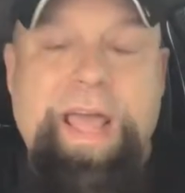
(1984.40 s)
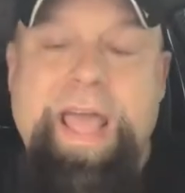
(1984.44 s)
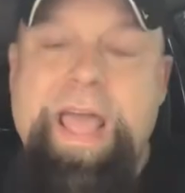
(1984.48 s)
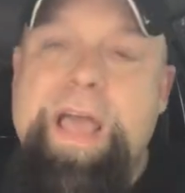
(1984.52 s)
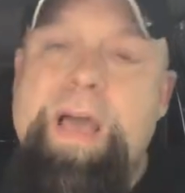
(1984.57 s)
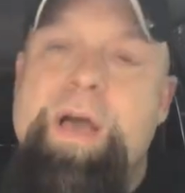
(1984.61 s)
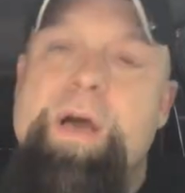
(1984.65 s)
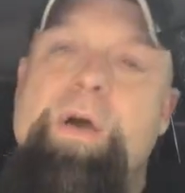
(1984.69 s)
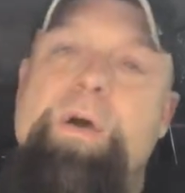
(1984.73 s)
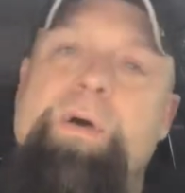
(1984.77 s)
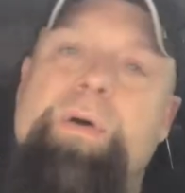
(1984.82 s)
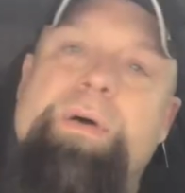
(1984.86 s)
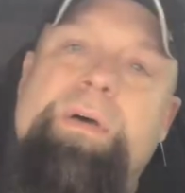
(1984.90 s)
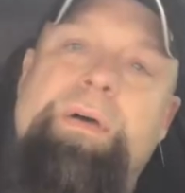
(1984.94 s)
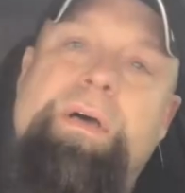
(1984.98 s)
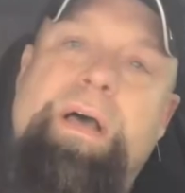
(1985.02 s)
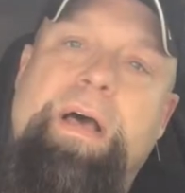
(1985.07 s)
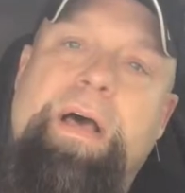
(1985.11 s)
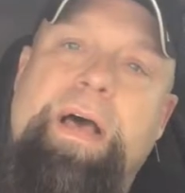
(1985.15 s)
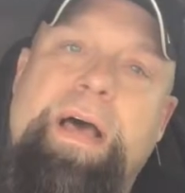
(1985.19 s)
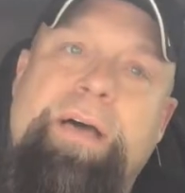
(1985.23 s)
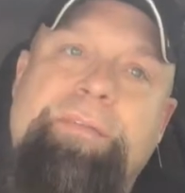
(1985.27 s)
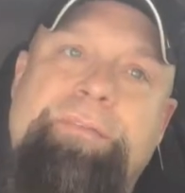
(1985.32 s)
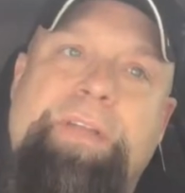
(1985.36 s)
now.
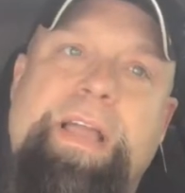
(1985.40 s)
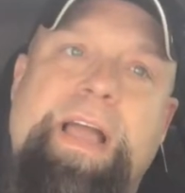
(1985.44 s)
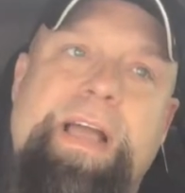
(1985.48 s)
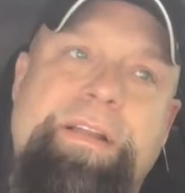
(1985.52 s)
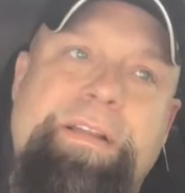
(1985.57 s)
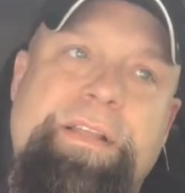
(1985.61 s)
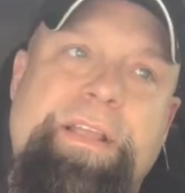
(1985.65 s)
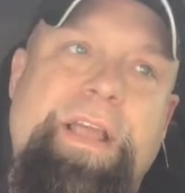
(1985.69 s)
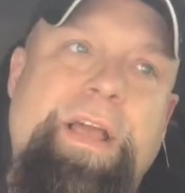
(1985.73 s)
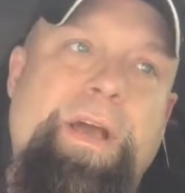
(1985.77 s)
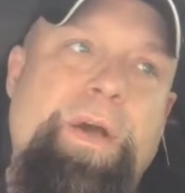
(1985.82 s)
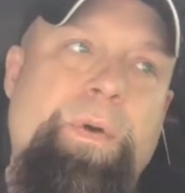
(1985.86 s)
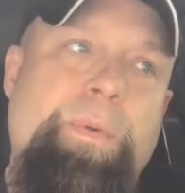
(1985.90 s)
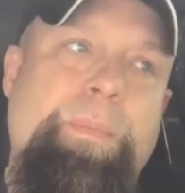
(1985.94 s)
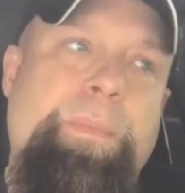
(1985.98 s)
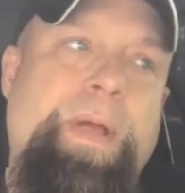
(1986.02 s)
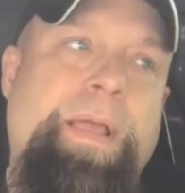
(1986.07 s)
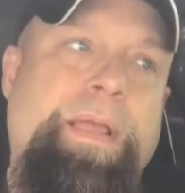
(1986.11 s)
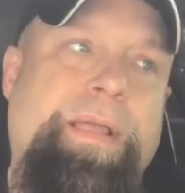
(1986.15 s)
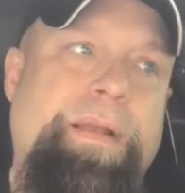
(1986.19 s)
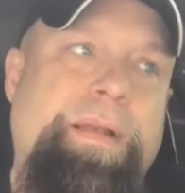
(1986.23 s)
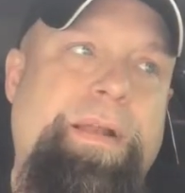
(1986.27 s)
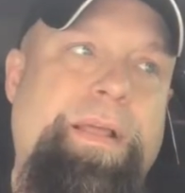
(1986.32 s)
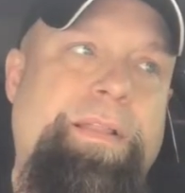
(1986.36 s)
I've got to go
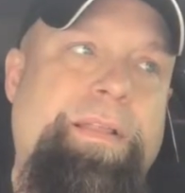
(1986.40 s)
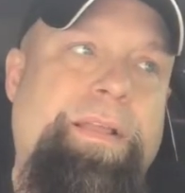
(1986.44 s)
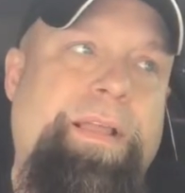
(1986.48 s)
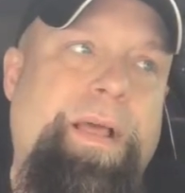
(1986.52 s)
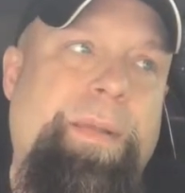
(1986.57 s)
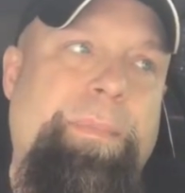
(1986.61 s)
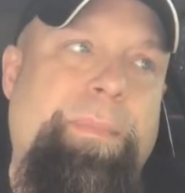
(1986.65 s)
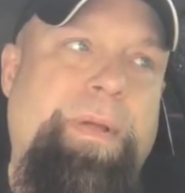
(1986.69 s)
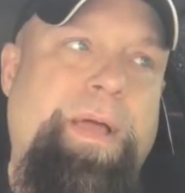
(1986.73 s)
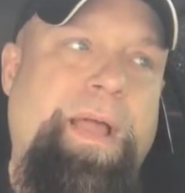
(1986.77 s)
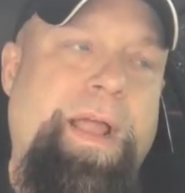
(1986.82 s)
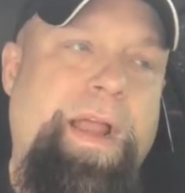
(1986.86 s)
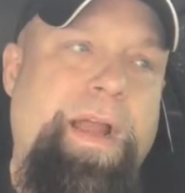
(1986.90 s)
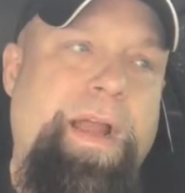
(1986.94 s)
make another couple